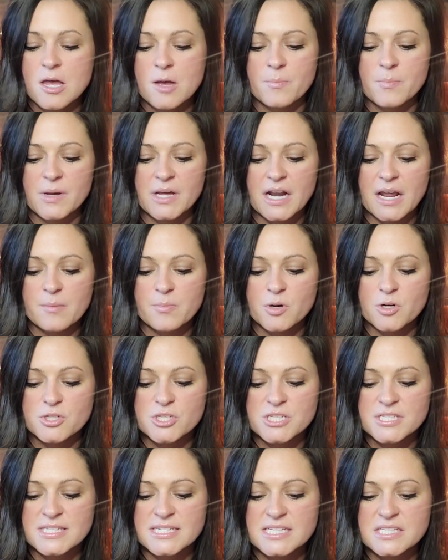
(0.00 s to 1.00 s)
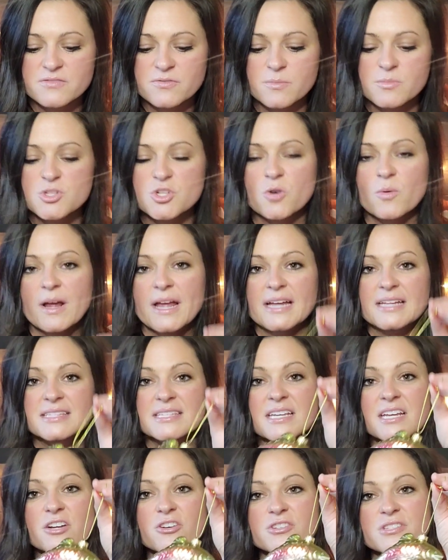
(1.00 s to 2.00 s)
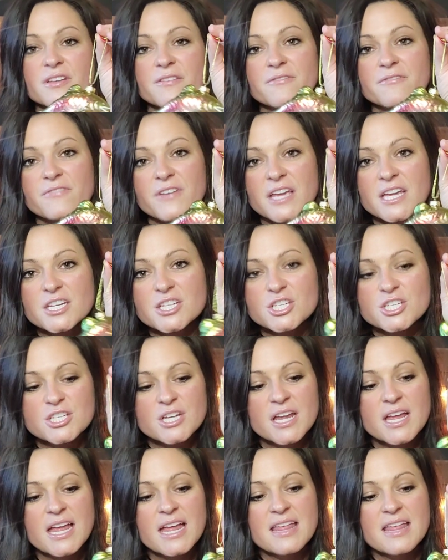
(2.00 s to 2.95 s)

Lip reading: but I purchased these from Joann's. Here's a fish.